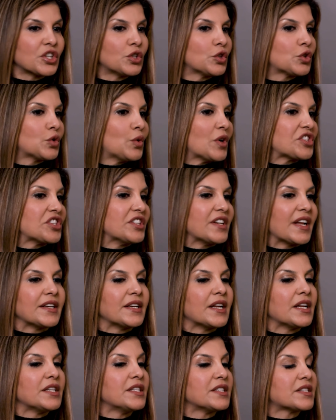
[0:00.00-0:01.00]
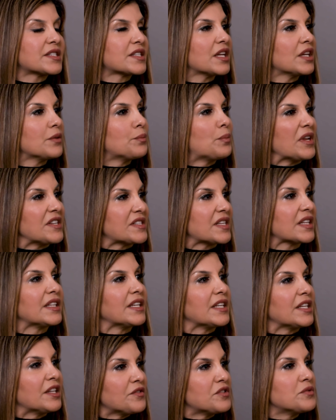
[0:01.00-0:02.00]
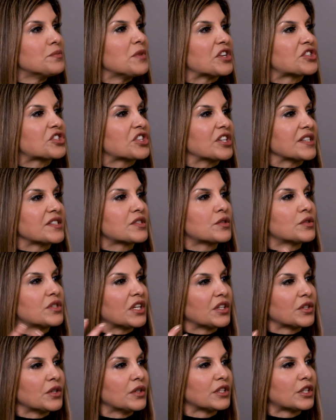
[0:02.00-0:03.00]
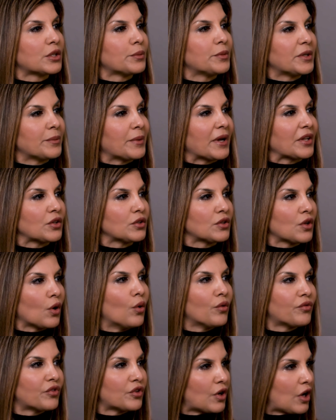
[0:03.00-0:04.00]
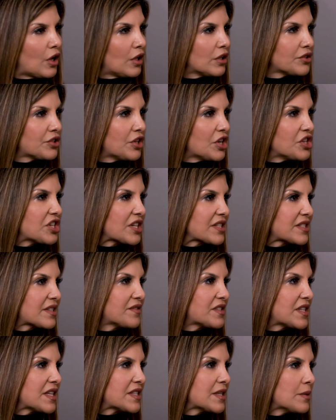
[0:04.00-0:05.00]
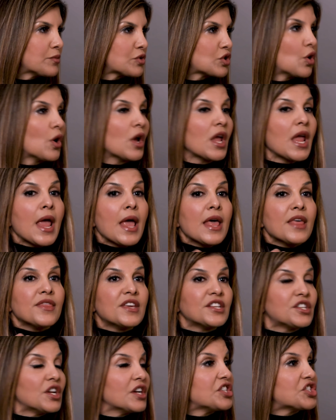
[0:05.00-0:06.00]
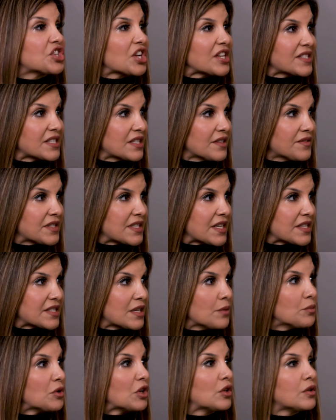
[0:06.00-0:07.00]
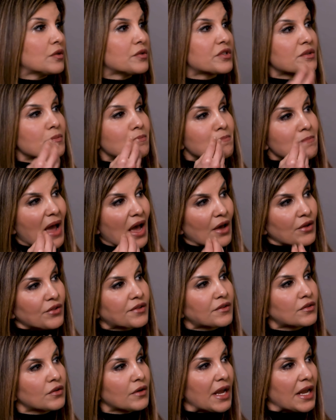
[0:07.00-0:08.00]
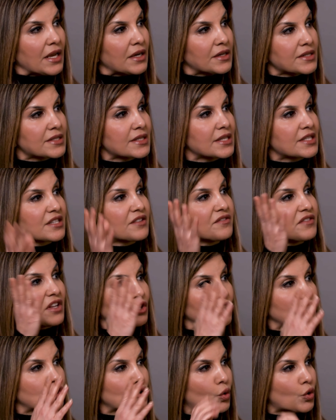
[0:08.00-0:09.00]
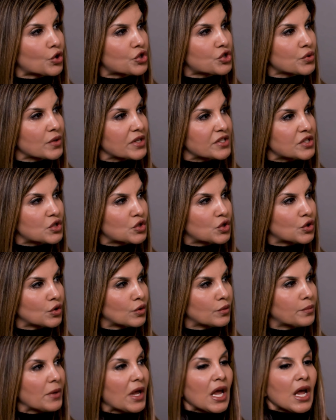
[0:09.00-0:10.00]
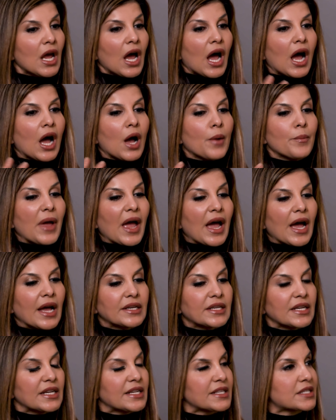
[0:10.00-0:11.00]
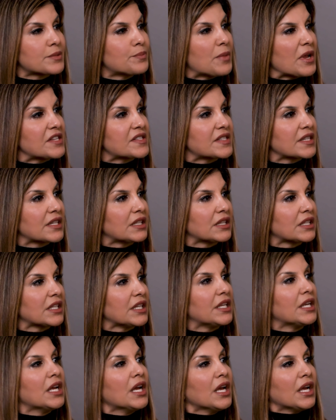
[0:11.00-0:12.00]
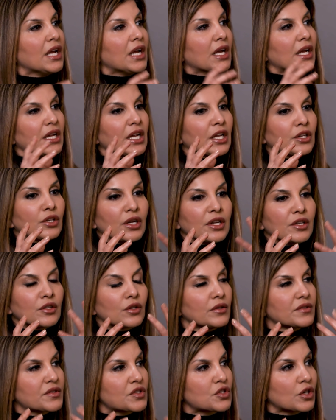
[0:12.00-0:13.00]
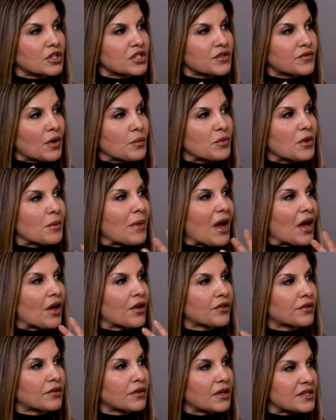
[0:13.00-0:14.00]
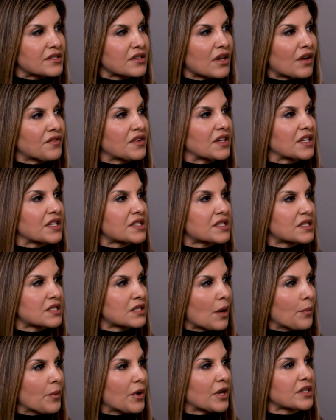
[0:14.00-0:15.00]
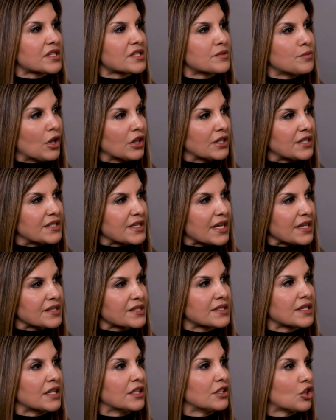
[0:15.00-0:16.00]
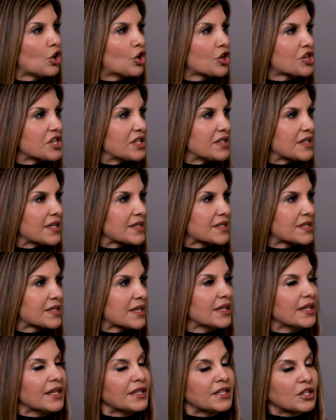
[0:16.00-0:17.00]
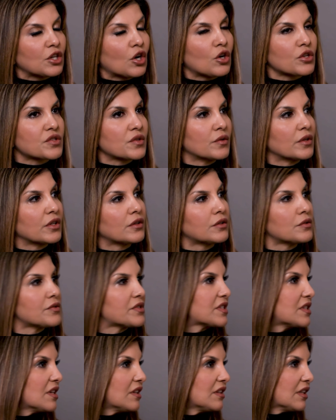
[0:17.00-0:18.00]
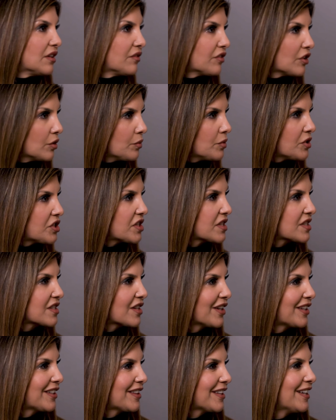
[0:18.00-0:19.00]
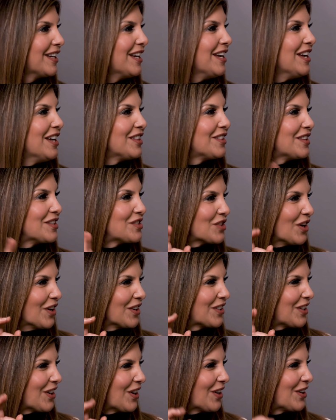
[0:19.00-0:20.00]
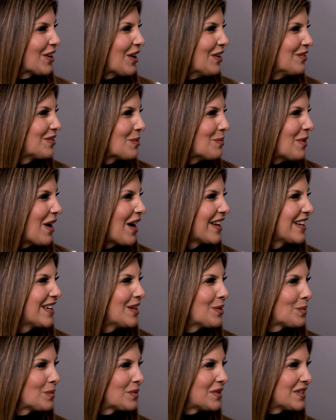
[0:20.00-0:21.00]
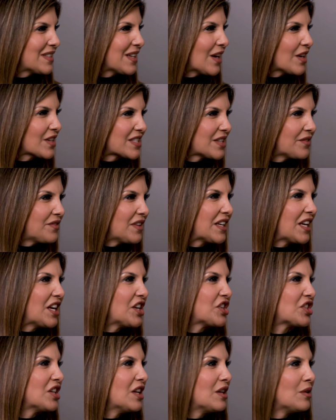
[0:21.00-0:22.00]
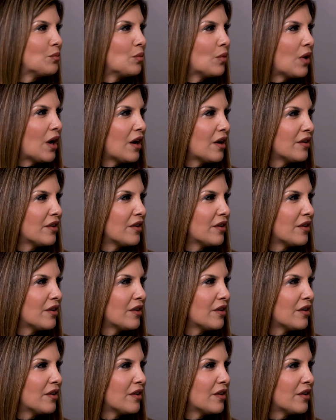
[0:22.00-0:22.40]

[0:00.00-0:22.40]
a good question, and it basically gives me a chance to tell you a little bit about the overall digestive system. So the digestive system includes mouth to anus. It's a very tortuous tube, and it's basically, it starts from the mouth, esophagus, stomach, small intestine, large intestine, and it also includes the liver, which is like the junkyard of the body, detoxification,